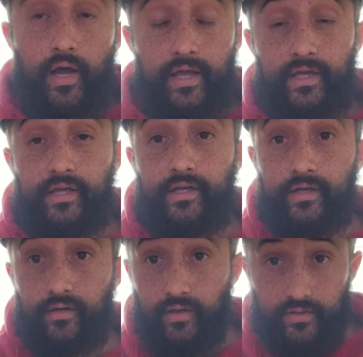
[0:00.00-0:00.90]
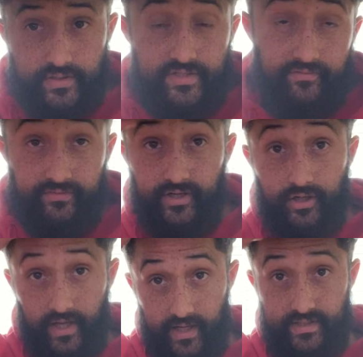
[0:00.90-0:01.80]
In severe
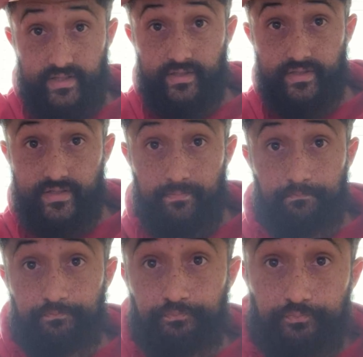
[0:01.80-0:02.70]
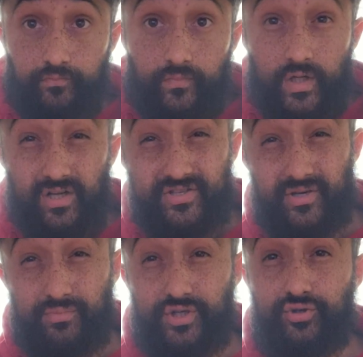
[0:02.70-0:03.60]
cases,
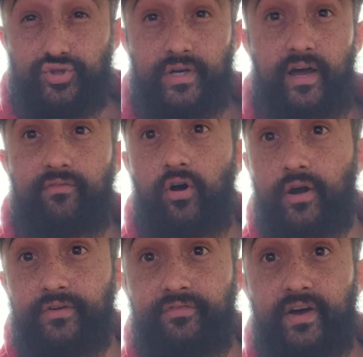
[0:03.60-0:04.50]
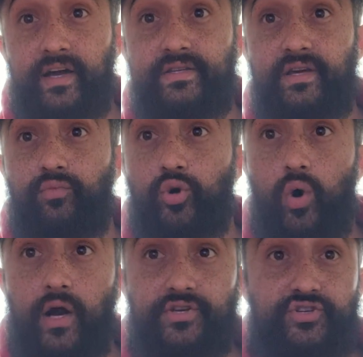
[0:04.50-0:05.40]
some children have heart defects and
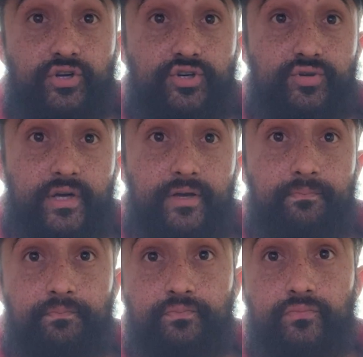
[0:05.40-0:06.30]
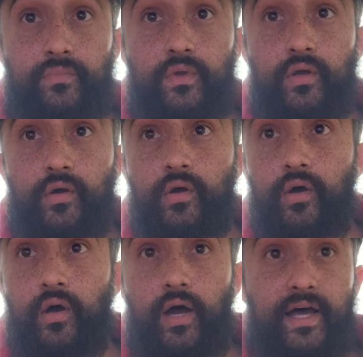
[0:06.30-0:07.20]
require surgery.
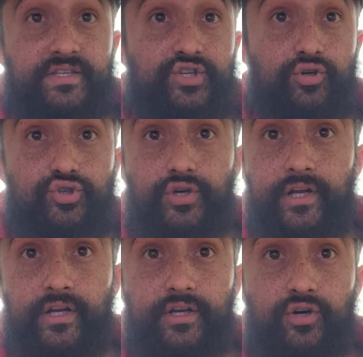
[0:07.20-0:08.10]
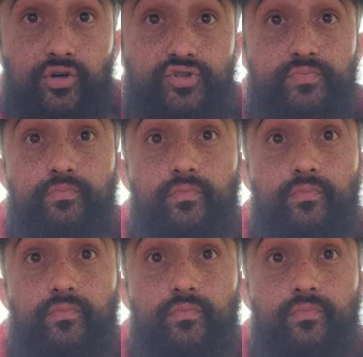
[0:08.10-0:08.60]
As children and adults